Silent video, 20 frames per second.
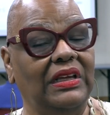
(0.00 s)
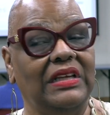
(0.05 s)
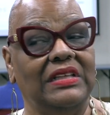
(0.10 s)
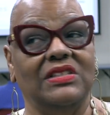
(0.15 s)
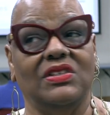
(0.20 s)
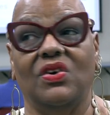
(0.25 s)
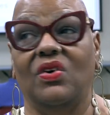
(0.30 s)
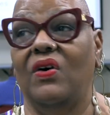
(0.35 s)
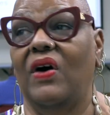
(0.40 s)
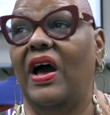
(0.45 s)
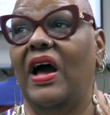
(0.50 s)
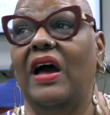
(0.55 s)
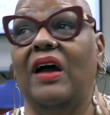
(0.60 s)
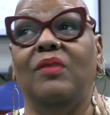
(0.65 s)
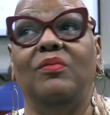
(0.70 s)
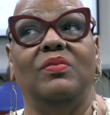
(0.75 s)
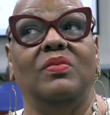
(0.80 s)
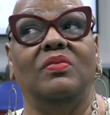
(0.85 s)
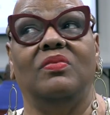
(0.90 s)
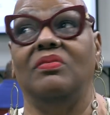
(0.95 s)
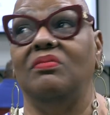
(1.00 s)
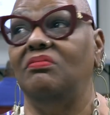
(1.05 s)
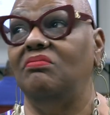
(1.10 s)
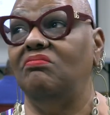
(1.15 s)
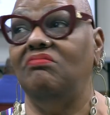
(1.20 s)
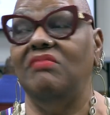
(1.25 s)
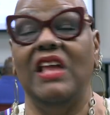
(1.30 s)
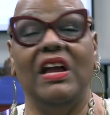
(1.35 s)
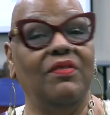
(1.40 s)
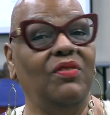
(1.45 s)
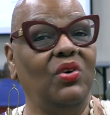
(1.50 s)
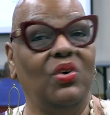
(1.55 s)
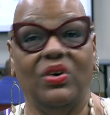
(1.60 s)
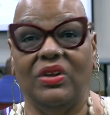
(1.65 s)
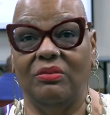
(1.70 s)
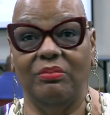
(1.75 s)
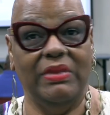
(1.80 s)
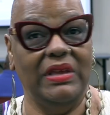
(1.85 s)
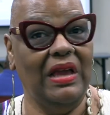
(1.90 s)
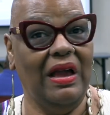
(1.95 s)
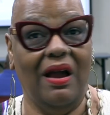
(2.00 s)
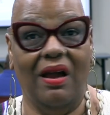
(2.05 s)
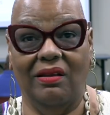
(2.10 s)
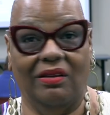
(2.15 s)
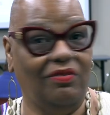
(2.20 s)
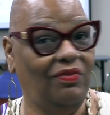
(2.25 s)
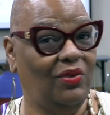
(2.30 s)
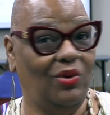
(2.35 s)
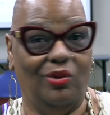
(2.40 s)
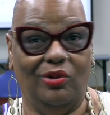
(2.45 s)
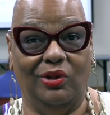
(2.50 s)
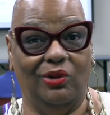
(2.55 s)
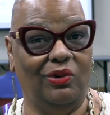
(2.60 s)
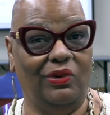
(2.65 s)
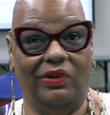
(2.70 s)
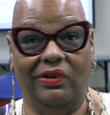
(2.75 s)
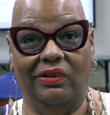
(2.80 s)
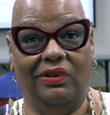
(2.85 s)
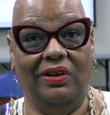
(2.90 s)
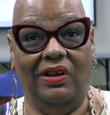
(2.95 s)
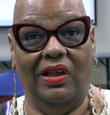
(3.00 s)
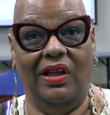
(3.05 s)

And so I'm never going to be out of folklore.